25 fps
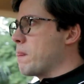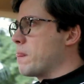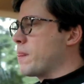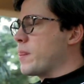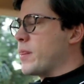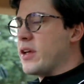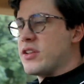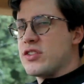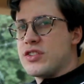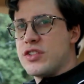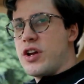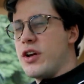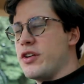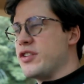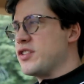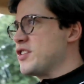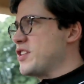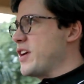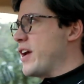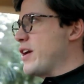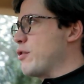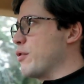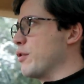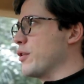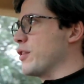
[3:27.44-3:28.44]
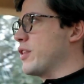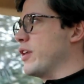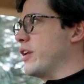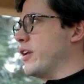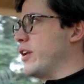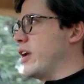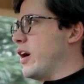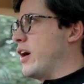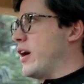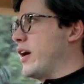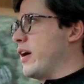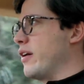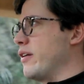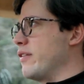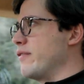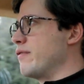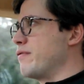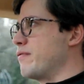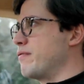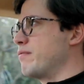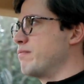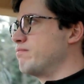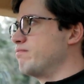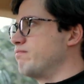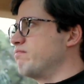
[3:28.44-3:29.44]
it's no secret that I've
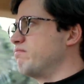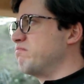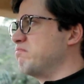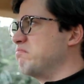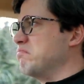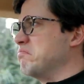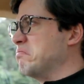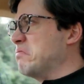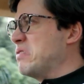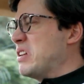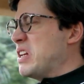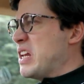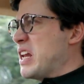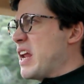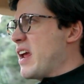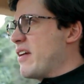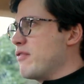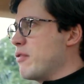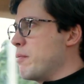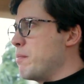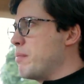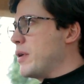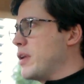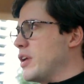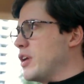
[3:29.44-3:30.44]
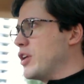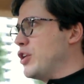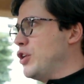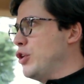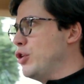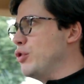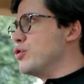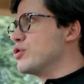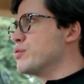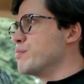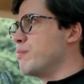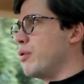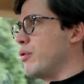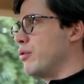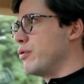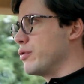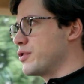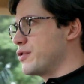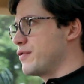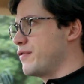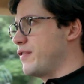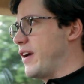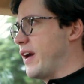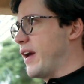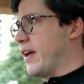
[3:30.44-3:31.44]
never been a huge
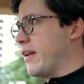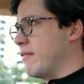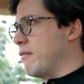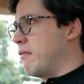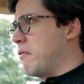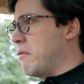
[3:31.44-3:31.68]
Porsche fan.